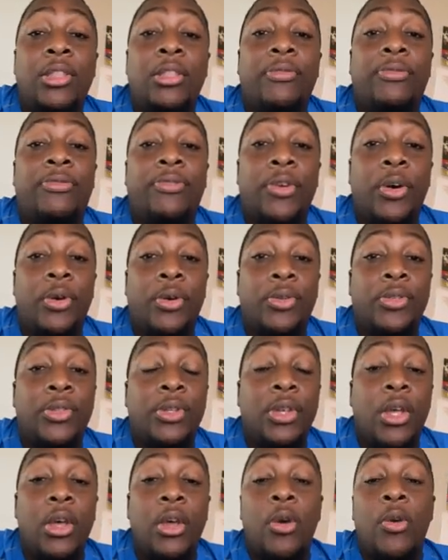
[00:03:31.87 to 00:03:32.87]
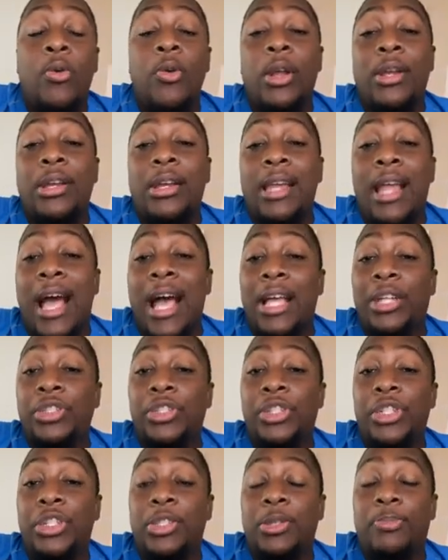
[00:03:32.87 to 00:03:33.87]
the folks who are
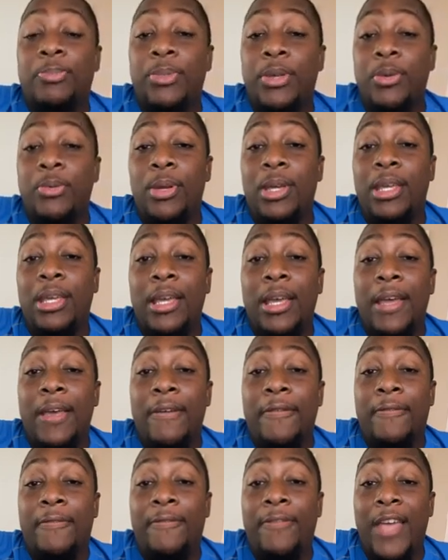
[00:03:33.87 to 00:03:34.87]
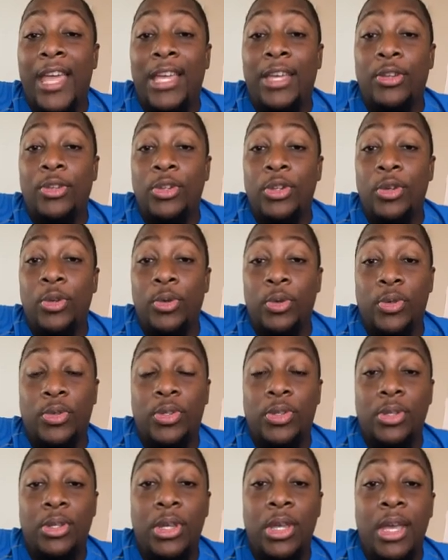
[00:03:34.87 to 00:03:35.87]
not just spewing fake
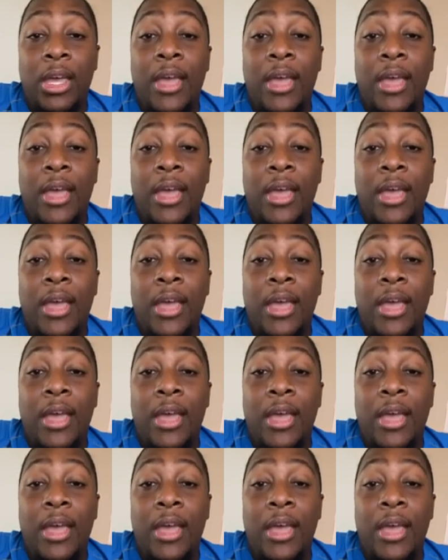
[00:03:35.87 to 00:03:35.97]
news.